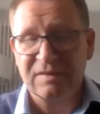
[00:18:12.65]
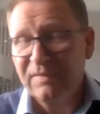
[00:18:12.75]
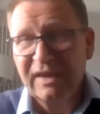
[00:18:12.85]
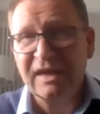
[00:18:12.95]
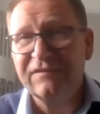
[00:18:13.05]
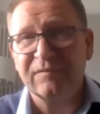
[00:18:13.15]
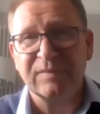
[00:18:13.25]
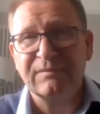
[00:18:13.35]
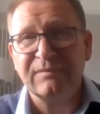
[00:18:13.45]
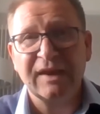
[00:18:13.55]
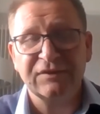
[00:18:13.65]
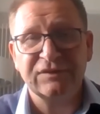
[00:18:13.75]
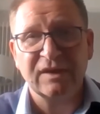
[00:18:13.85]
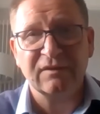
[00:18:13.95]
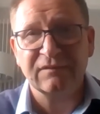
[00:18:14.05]
It may even be
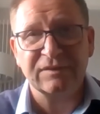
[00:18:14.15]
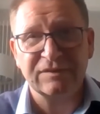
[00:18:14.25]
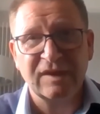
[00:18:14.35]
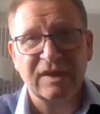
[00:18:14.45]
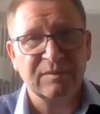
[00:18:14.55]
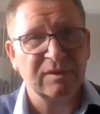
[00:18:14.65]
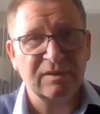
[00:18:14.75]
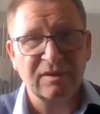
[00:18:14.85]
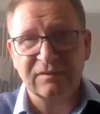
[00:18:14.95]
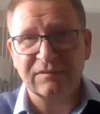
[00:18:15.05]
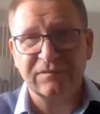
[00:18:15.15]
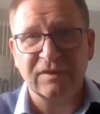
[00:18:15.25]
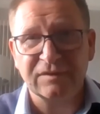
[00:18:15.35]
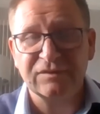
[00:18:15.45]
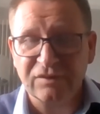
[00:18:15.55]
managed out of the same kind of
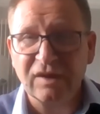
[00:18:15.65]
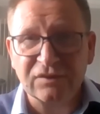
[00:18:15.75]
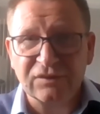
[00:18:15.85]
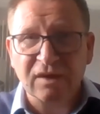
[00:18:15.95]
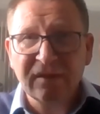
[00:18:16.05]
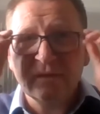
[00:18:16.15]
structure,